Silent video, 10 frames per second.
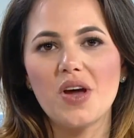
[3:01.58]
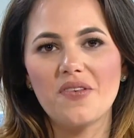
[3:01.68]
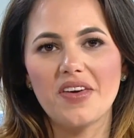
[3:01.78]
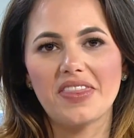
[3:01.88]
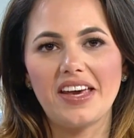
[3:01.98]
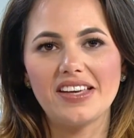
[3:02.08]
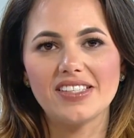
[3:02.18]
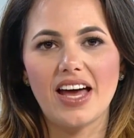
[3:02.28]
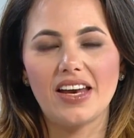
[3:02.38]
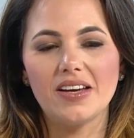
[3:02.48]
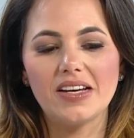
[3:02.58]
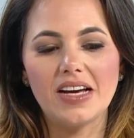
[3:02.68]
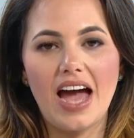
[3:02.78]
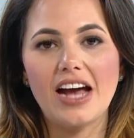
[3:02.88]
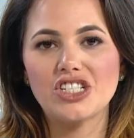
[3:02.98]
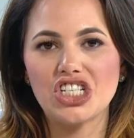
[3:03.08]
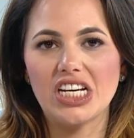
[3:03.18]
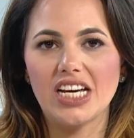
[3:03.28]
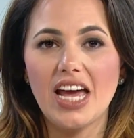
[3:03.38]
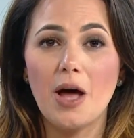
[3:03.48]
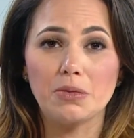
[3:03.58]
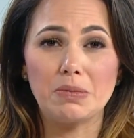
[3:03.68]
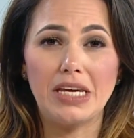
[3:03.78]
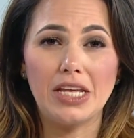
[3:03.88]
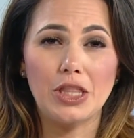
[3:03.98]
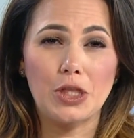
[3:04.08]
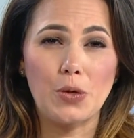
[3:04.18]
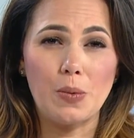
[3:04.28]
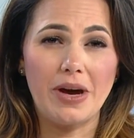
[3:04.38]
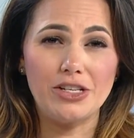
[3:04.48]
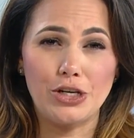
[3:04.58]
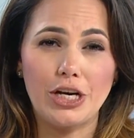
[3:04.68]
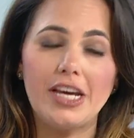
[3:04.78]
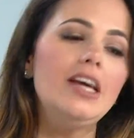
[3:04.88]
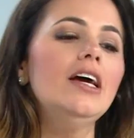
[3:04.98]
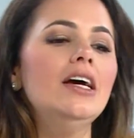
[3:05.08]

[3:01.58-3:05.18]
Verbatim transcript: of the things that actually helped me through my journey.